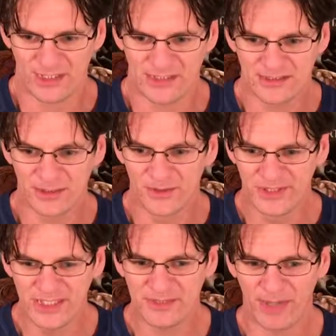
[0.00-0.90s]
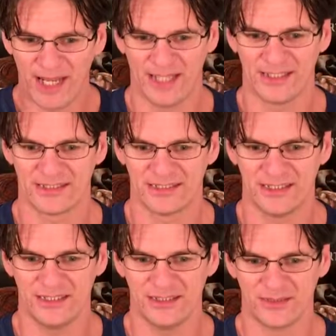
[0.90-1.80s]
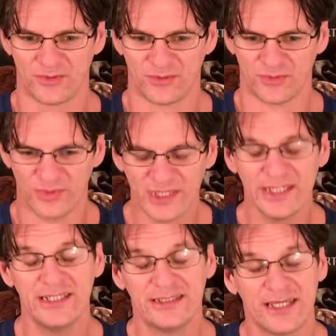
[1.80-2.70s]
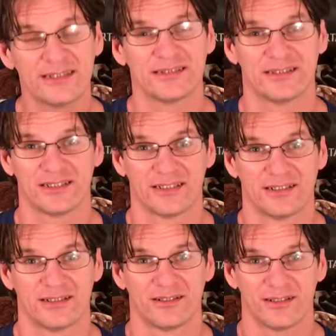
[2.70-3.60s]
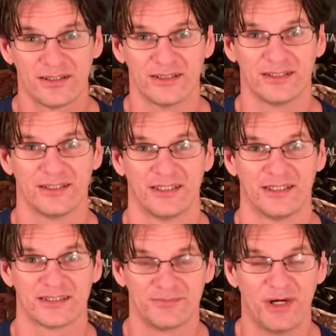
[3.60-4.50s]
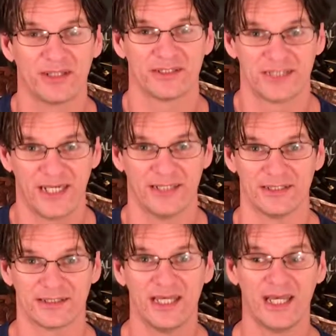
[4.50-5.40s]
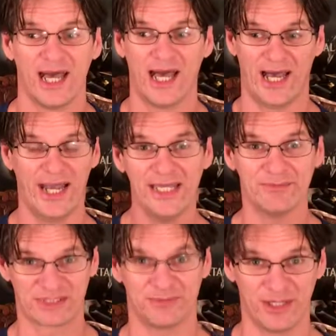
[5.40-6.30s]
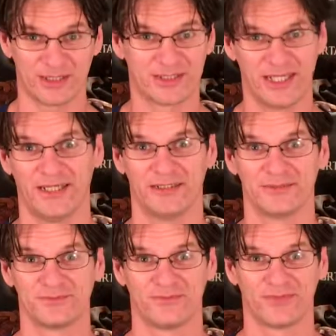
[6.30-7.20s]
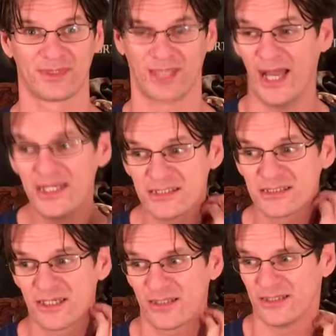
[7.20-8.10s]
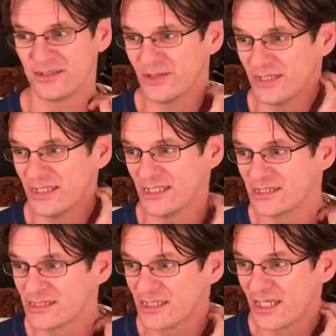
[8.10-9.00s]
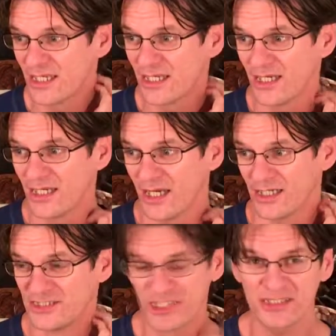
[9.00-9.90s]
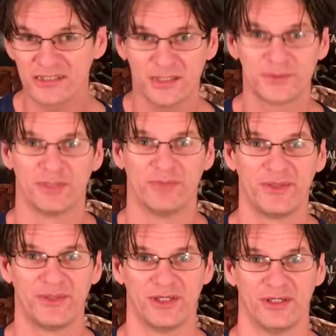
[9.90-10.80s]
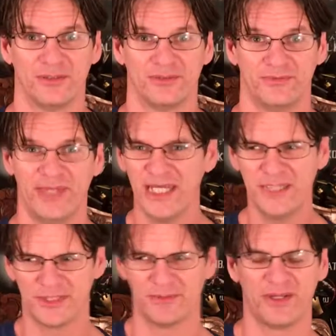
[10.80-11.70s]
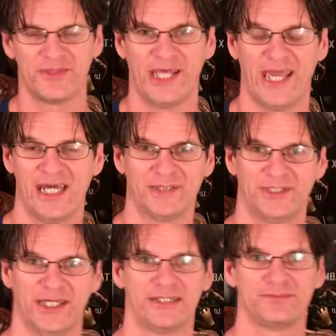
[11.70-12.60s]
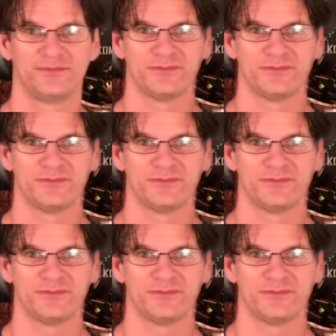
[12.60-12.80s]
so this policy really doesn't hurt smaller channels. I am a smaller channel. I just started doing this just over a month ago, not even a month and a half yet.